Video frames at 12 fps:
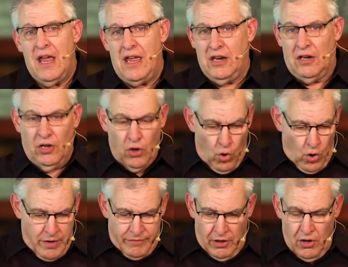and the
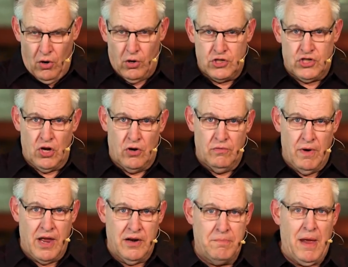glory of the Lord shone
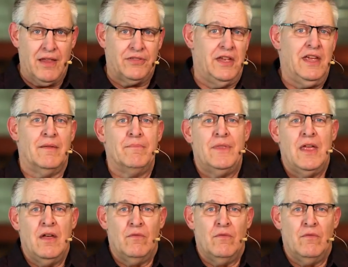round about them.